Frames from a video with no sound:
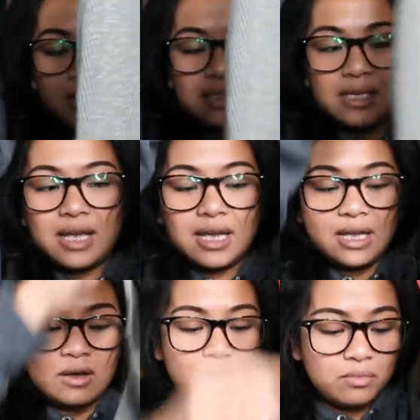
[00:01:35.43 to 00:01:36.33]
It's
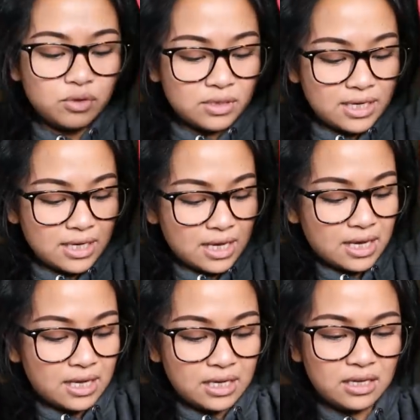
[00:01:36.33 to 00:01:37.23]
a almost like
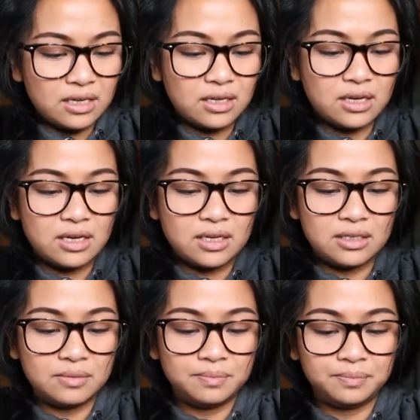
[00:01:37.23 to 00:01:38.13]

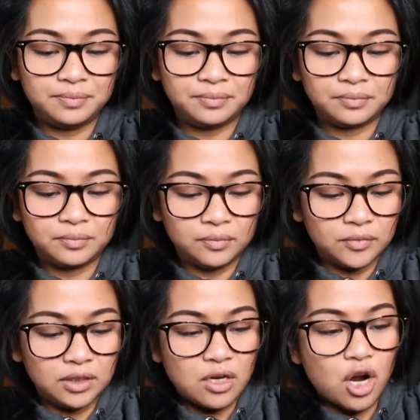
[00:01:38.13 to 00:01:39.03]
a
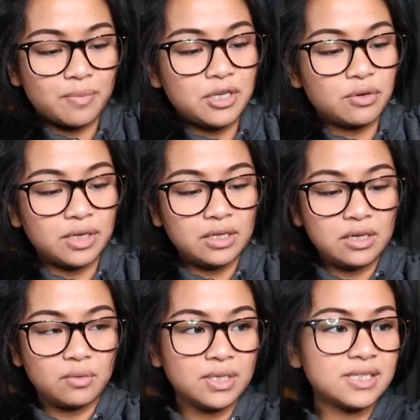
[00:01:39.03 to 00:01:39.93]
army green. I
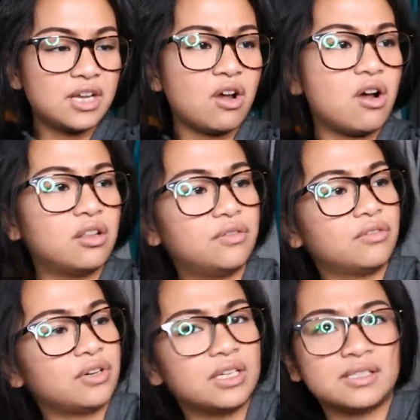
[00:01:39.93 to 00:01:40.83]
don't want to say olive
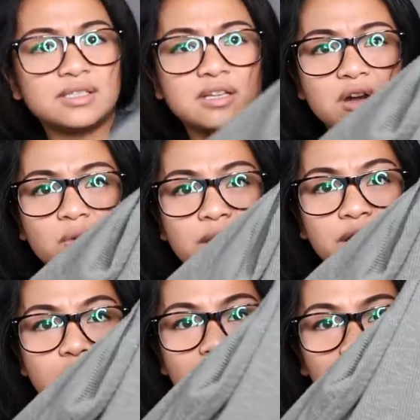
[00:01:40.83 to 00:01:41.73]
green because it's not
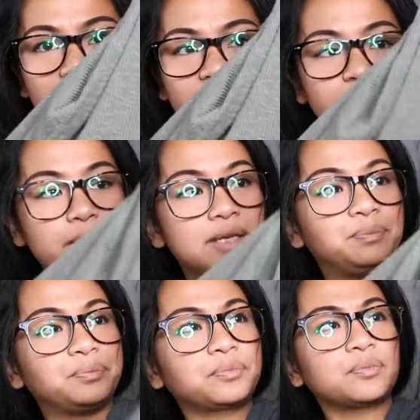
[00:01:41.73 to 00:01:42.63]
quite olive, but
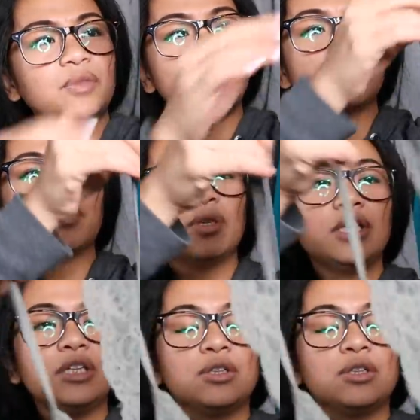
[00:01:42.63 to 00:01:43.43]
it's really